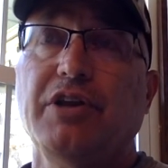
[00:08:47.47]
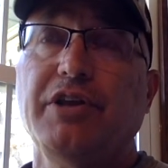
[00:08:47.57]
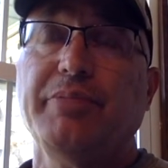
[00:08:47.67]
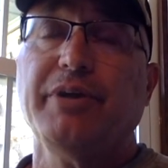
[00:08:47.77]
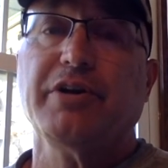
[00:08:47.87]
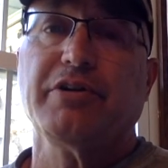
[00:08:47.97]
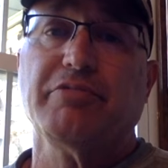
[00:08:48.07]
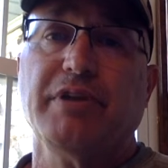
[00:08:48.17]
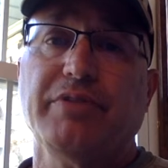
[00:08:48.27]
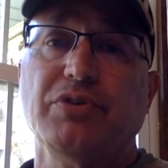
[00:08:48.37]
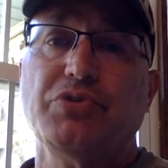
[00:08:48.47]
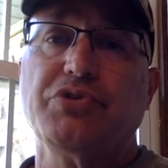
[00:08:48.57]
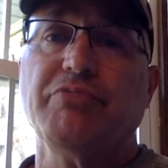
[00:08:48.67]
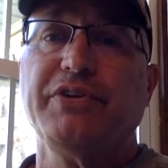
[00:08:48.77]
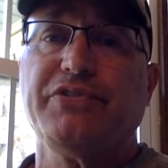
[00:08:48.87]
American
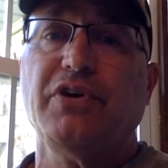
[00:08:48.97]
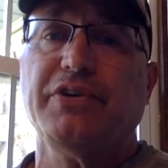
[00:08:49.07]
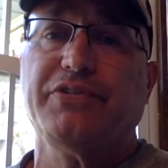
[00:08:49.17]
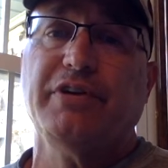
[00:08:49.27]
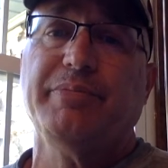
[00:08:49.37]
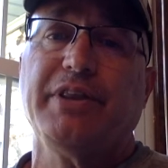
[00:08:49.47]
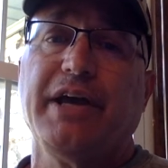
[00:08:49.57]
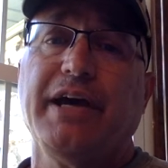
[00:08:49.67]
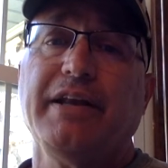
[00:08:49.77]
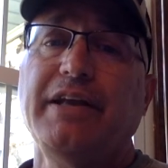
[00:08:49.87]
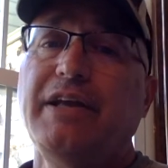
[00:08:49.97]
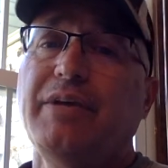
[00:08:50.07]
Revolution. We saw some of that,